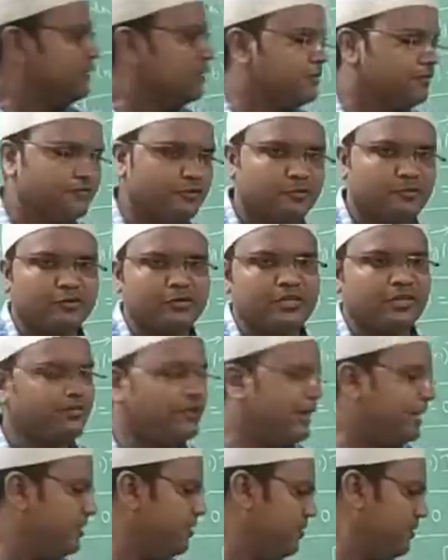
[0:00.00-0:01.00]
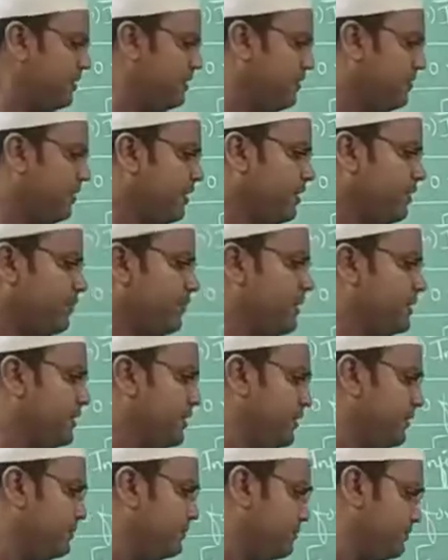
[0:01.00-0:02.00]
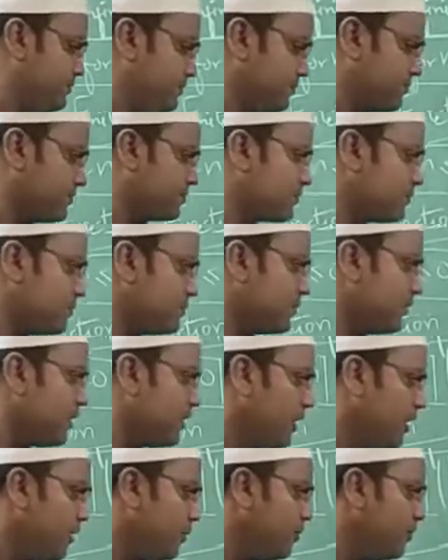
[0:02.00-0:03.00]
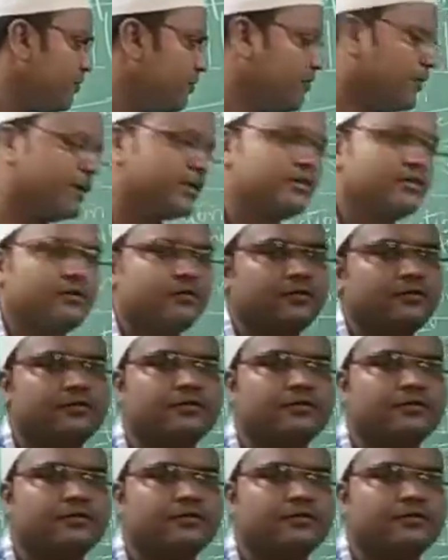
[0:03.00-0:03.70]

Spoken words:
We put the value divided by the input factor.